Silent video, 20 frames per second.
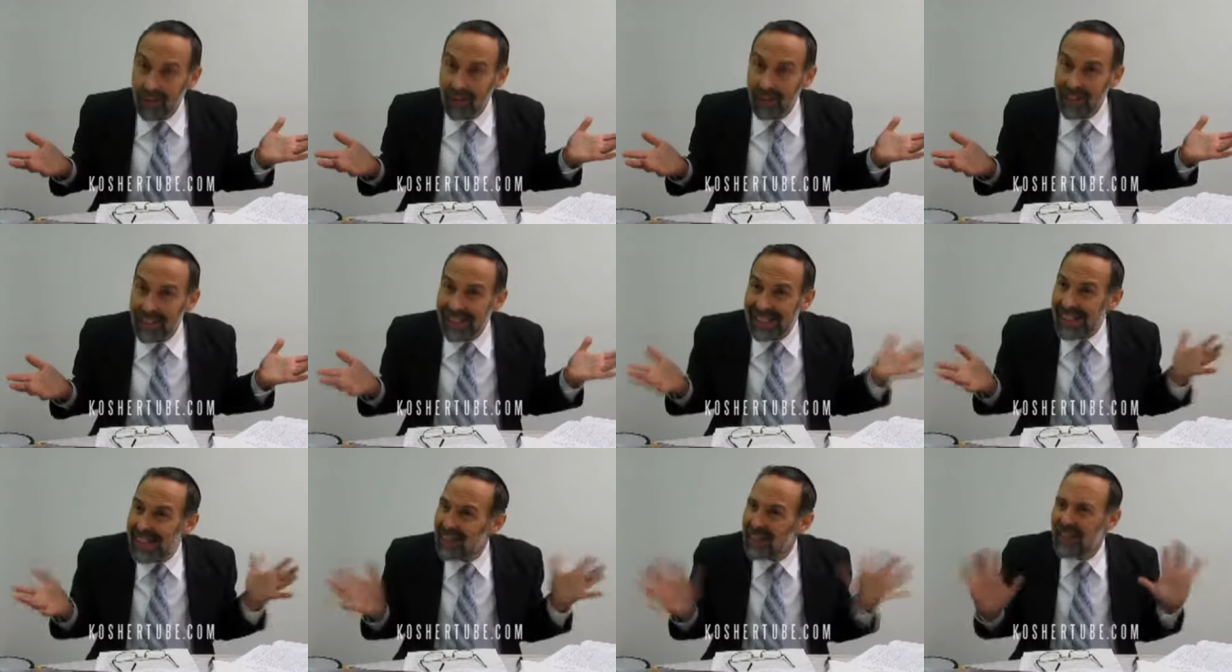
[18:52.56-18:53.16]
It
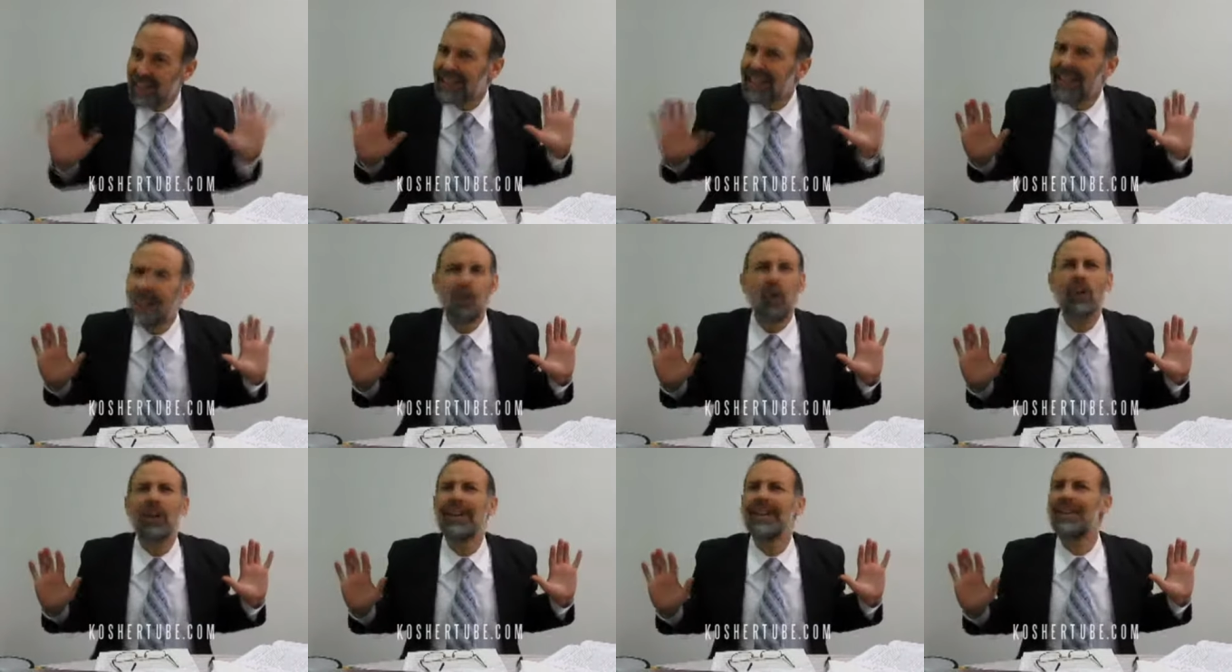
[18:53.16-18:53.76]
sounds like they
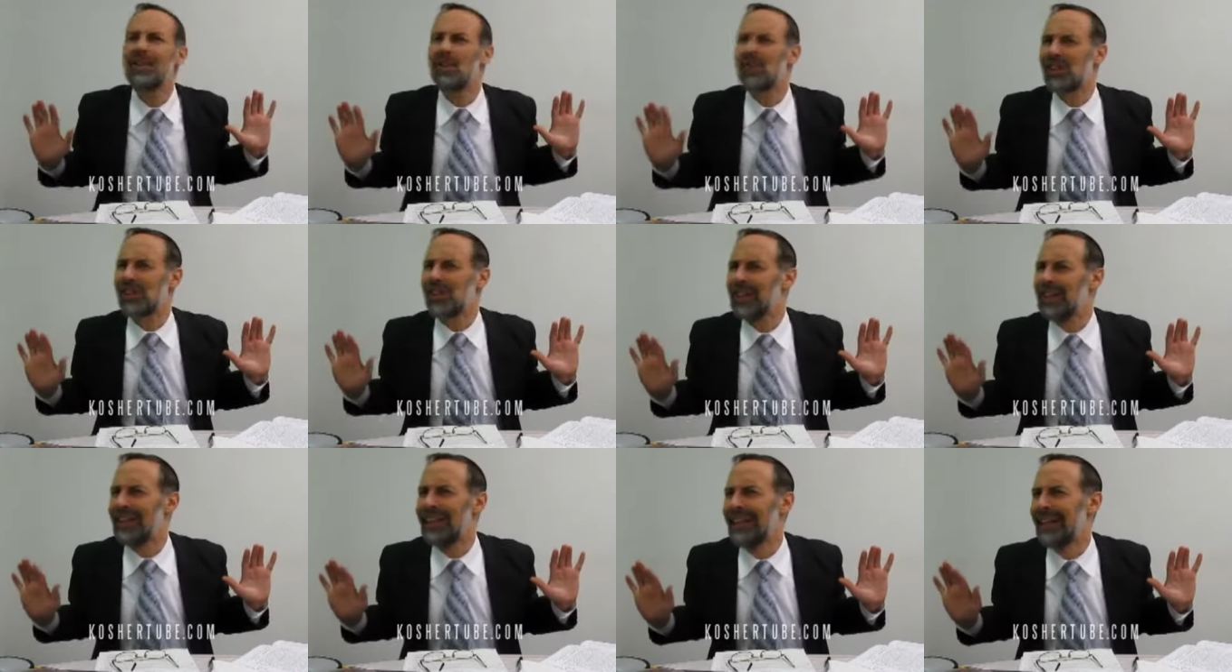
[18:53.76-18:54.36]
weren't
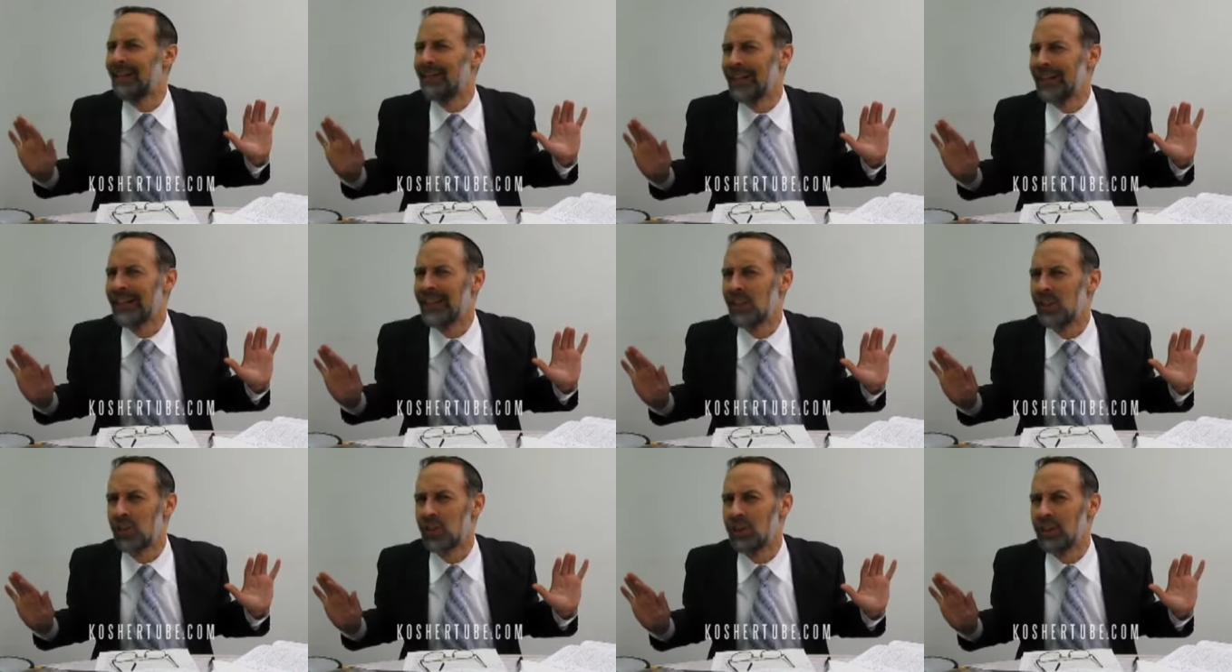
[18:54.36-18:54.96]
interested in hearing
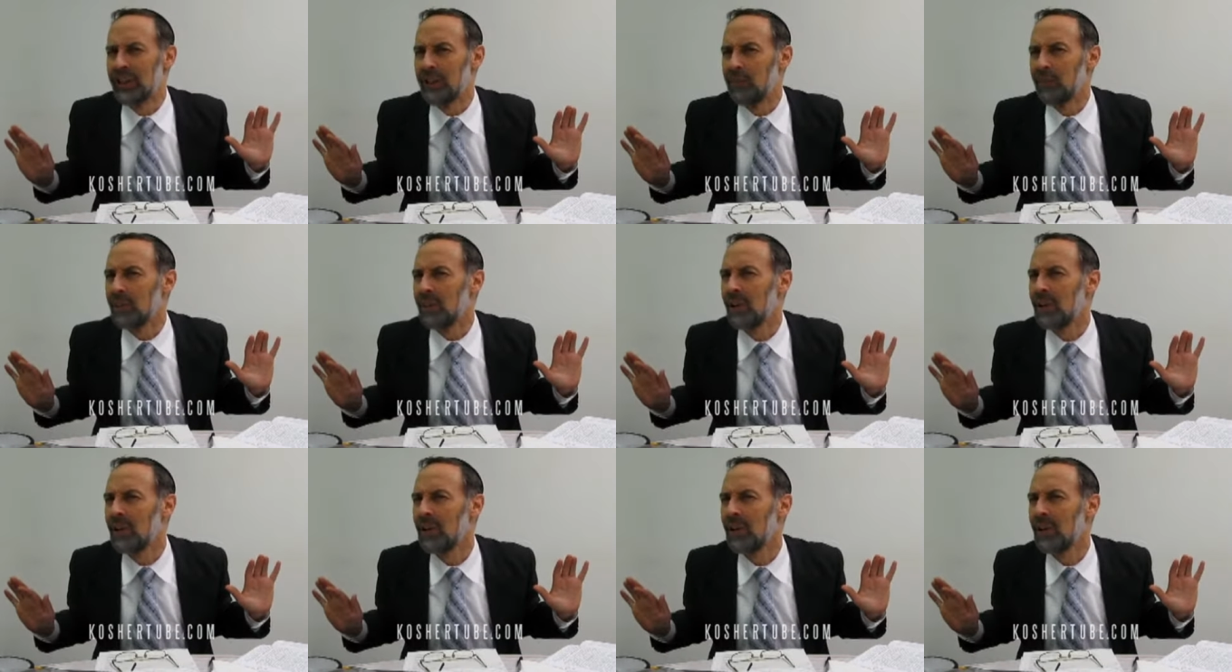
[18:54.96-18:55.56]
his dream.
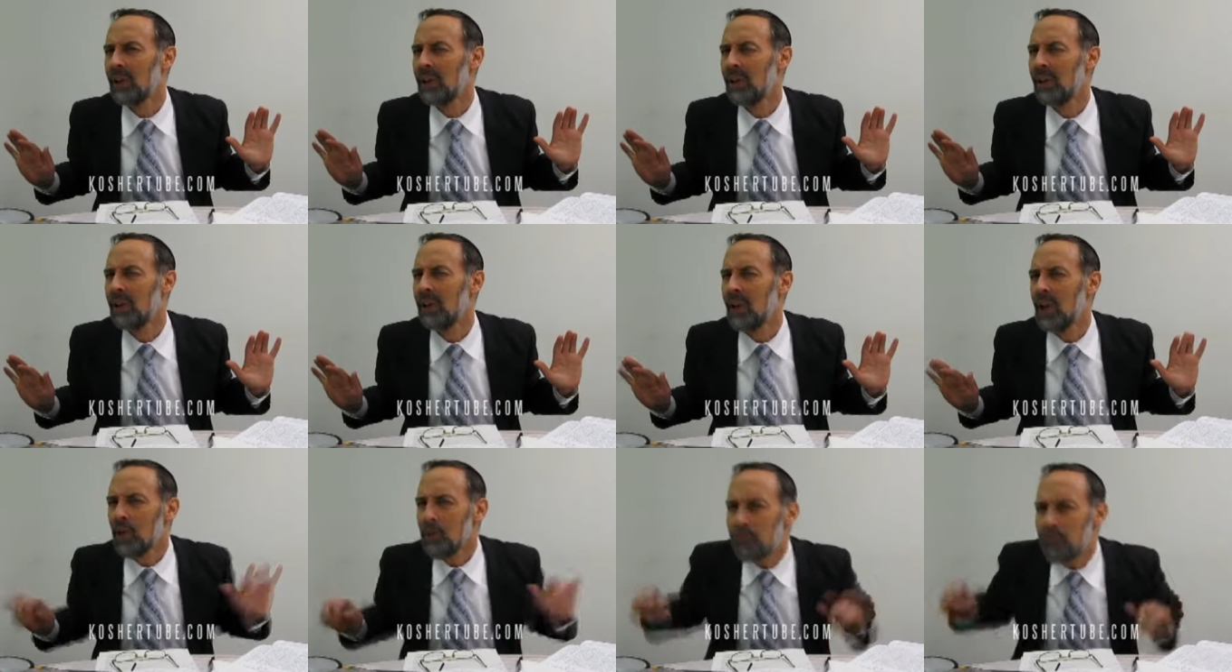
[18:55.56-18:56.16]

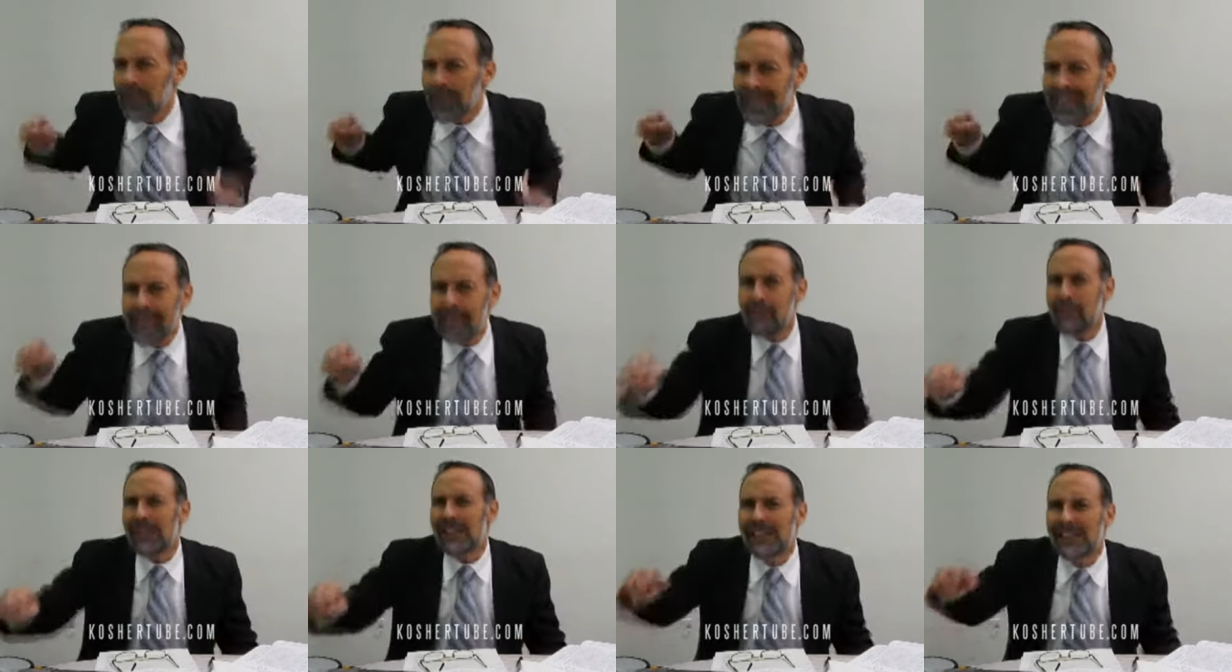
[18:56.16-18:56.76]
But he
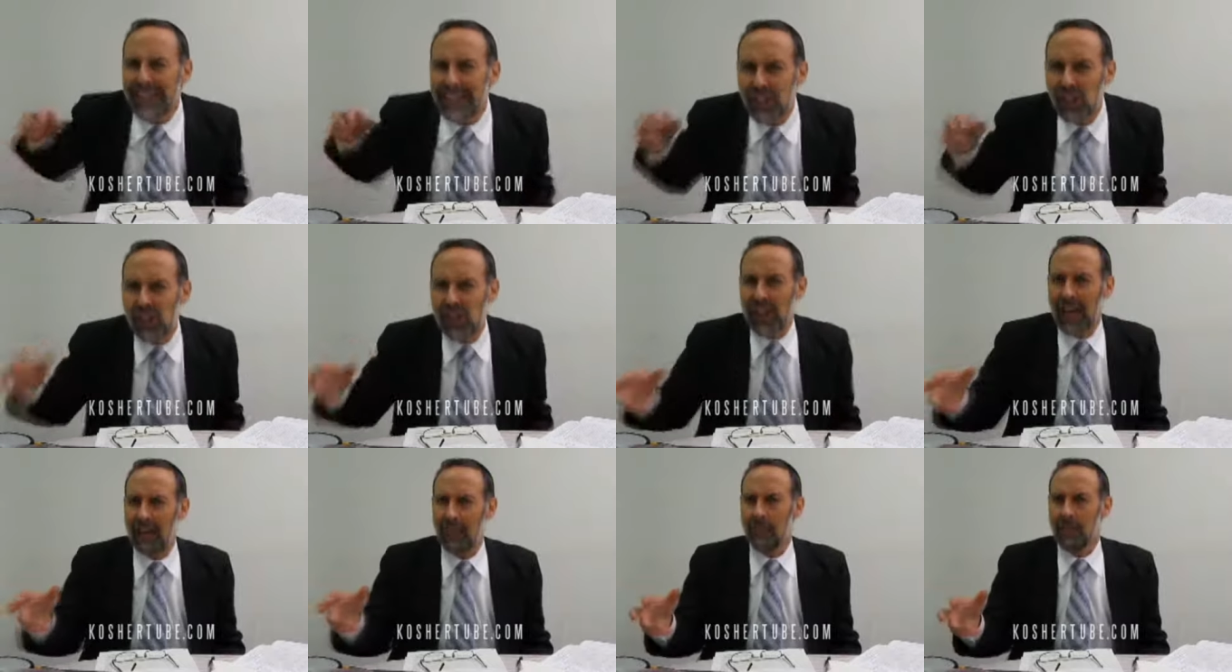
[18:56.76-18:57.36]
beseeched
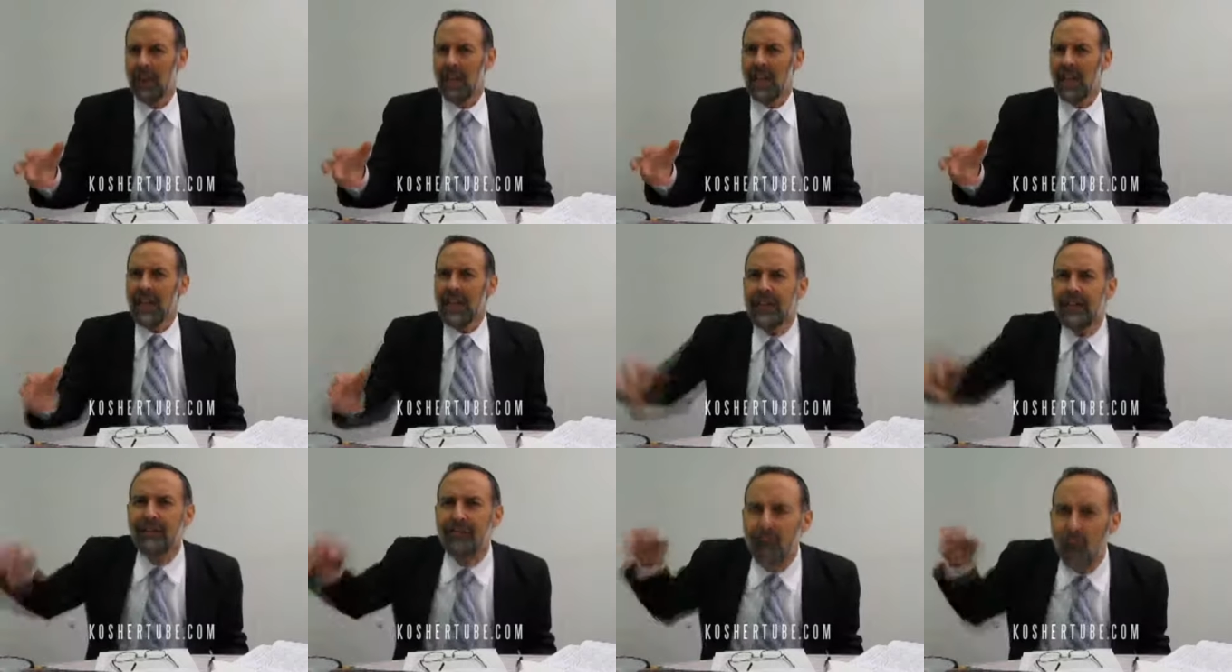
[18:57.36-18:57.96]
them.
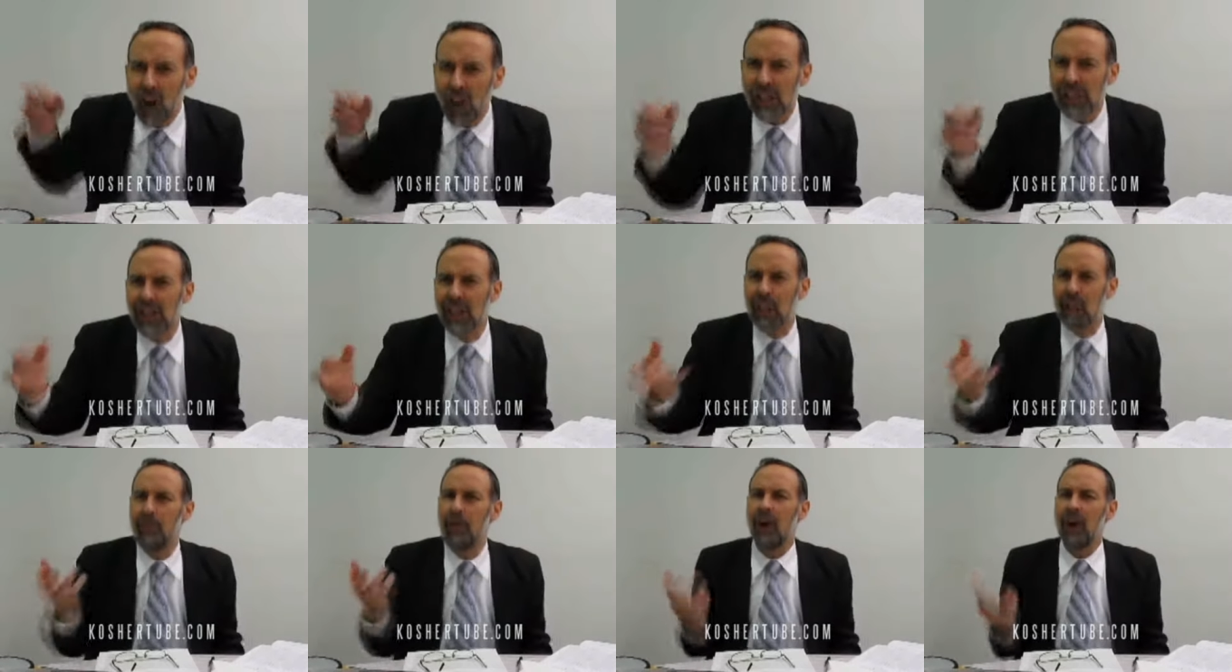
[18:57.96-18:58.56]
He forced it
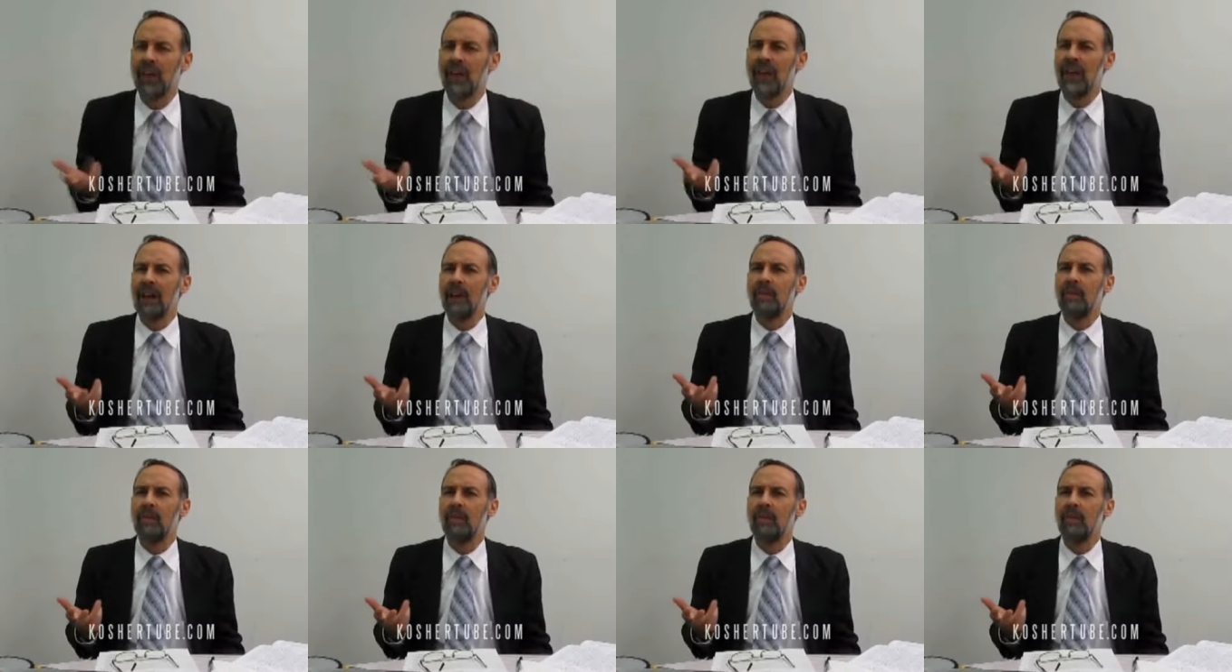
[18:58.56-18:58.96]
upon them.